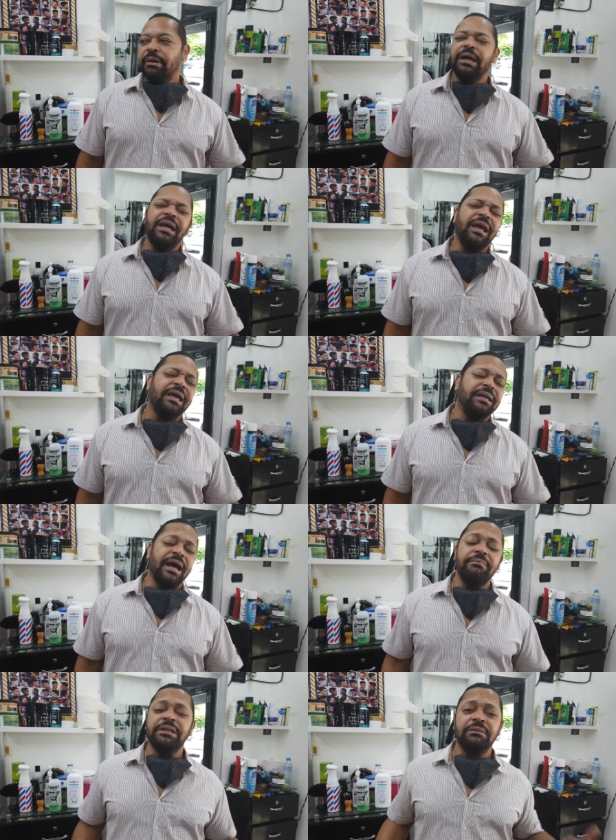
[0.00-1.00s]
But hey,
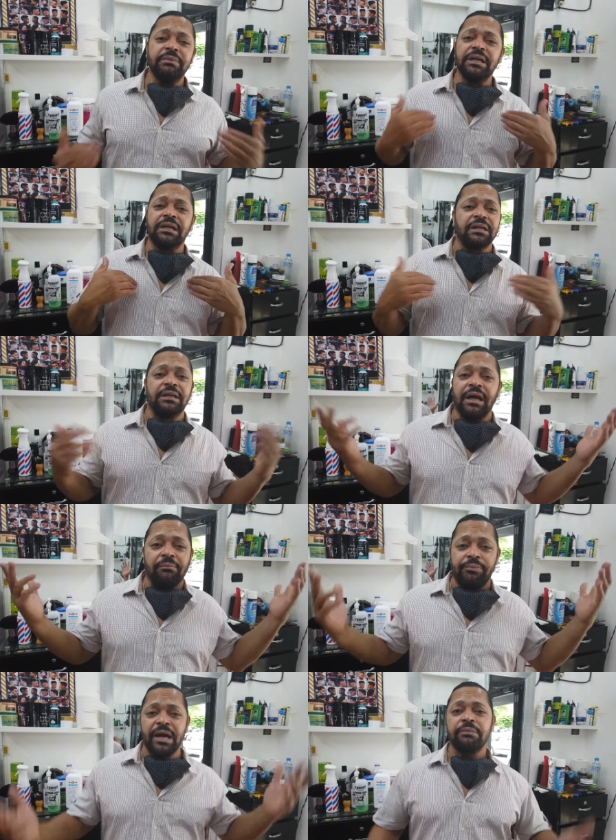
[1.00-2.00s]
I'm a Dominican.
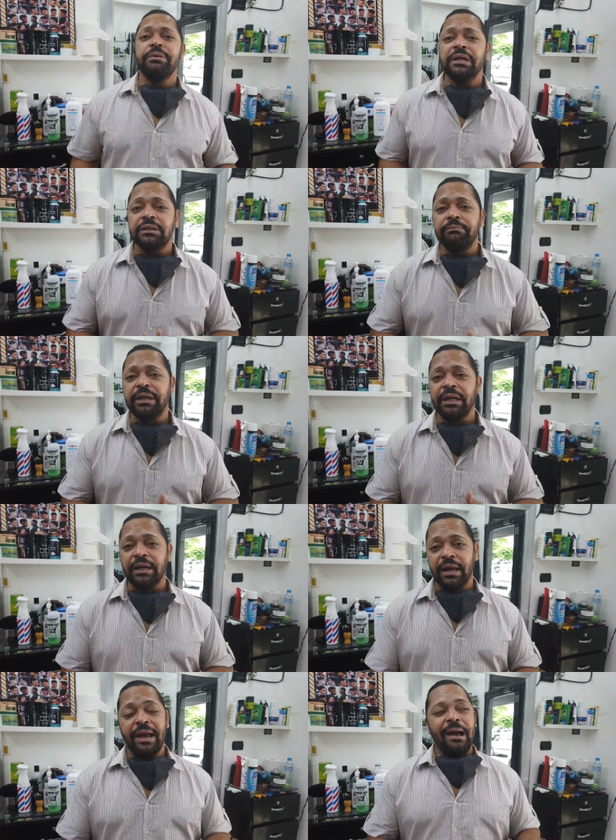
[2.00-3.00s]
I'm proud of being a
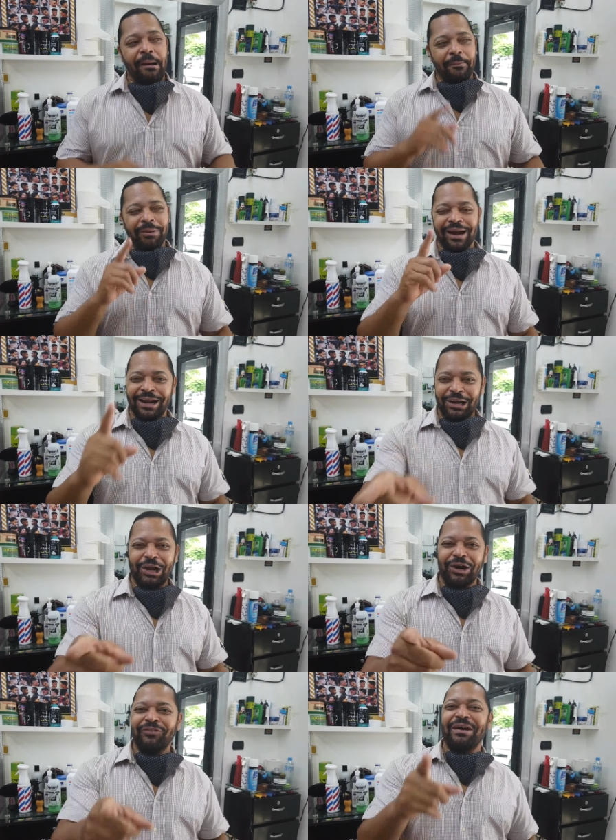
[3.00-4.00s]
Dominican, but I
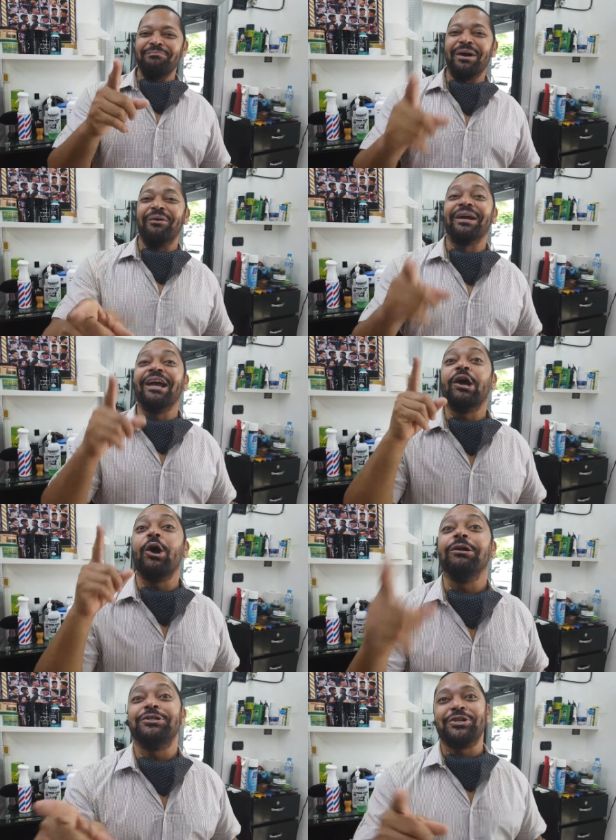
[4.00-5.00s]
love American
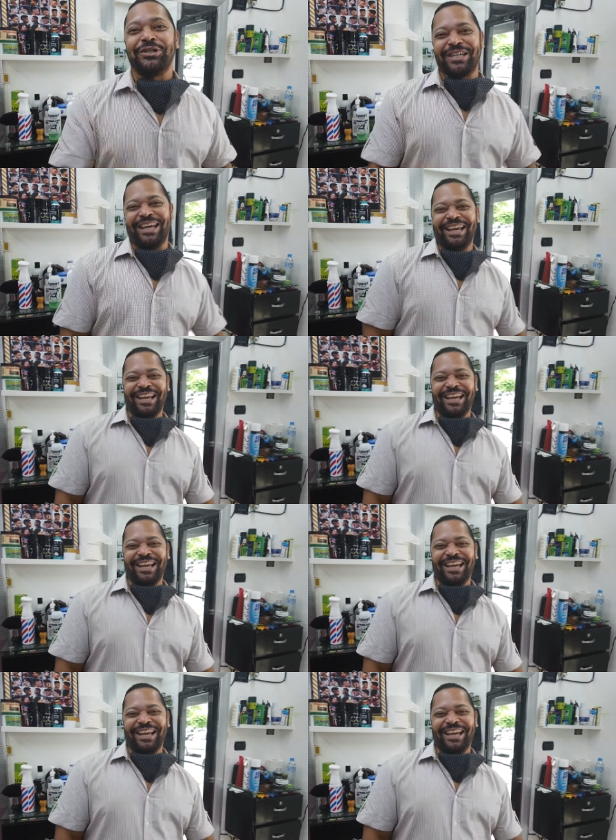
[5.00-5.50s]
cultures.